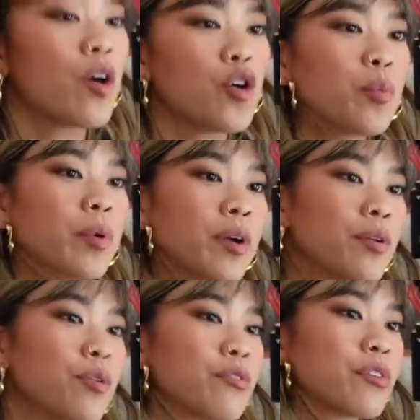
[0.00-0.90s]
it open
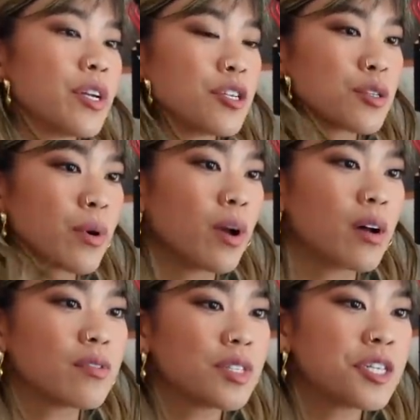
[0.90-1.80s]
over any sort
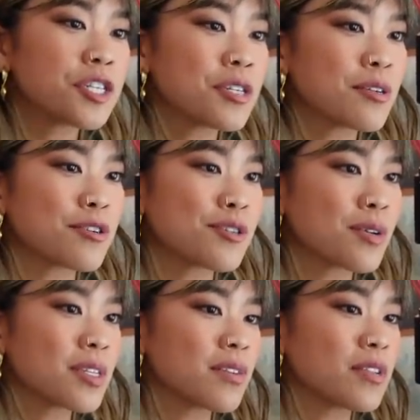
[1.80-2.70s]
of t-shirt or
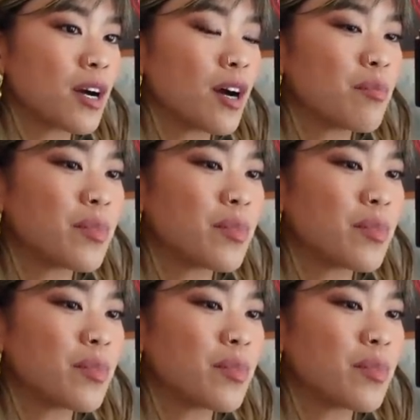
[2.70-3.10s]
short sleeve top,